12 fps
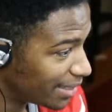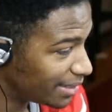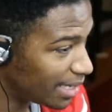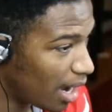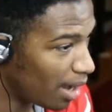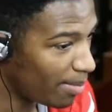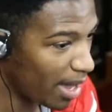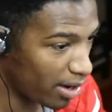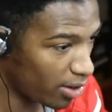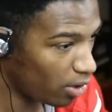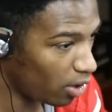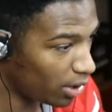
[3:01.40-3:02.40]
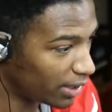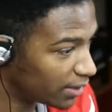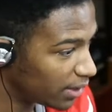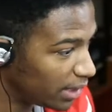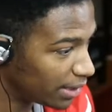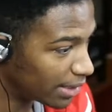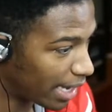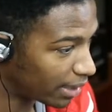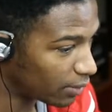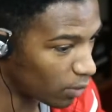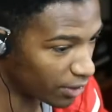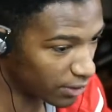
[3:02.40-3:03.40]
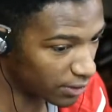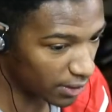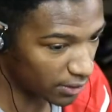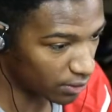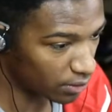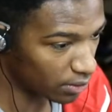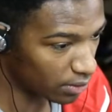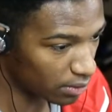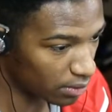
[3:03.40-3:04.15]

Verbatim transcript: Not bad at all. Let's see exactly what this is, dude.